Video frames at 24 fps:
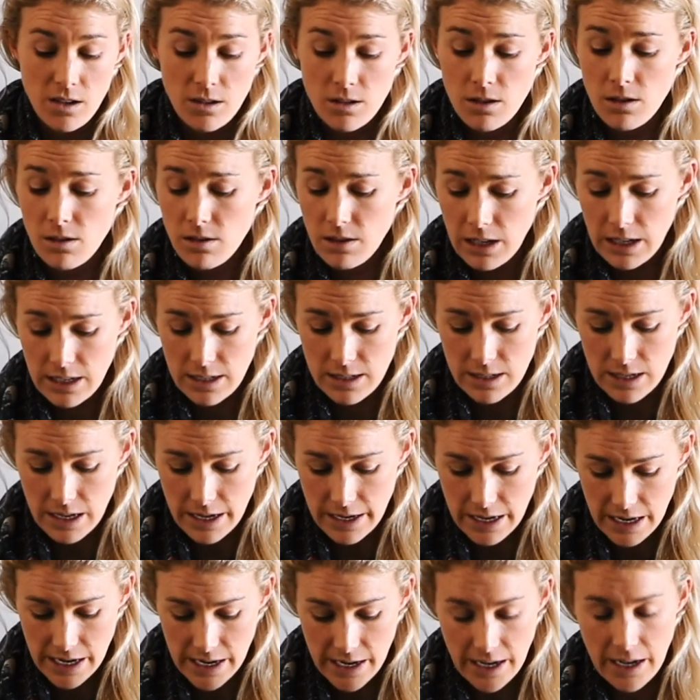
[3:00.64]
two things
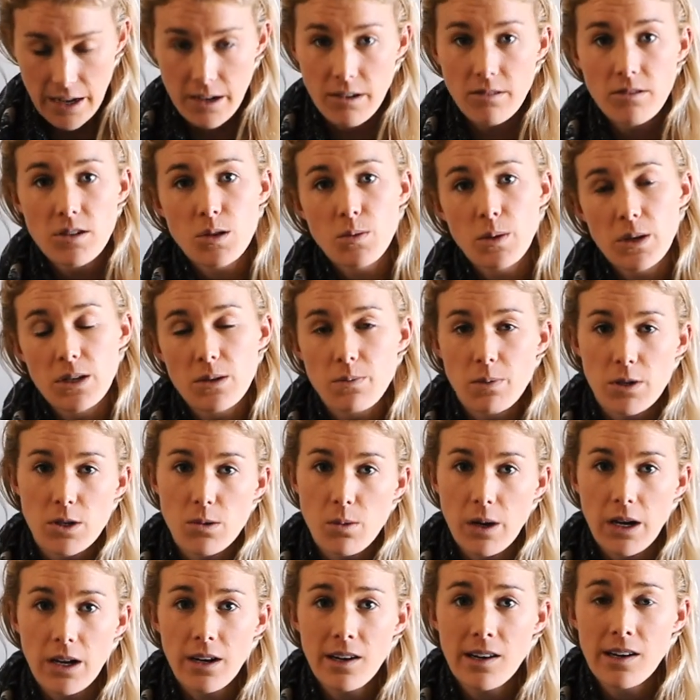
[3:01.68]
that I kind of switch
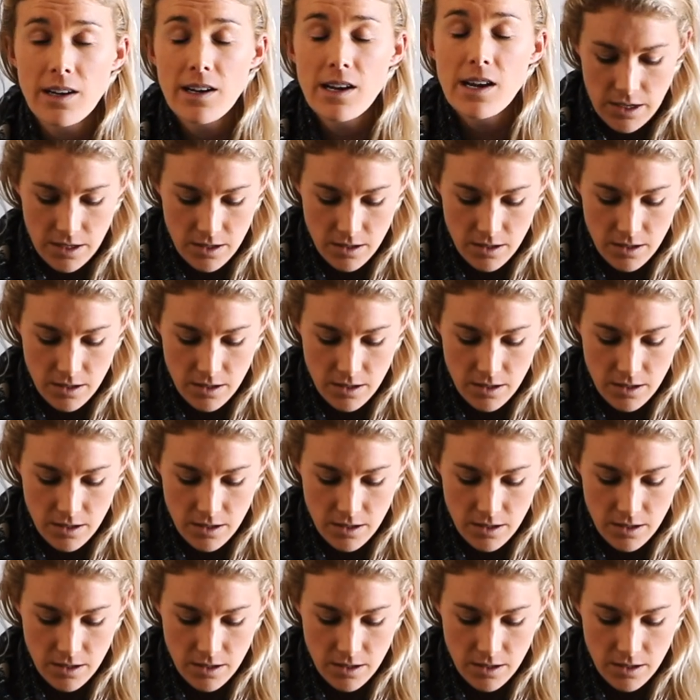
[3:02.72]
between.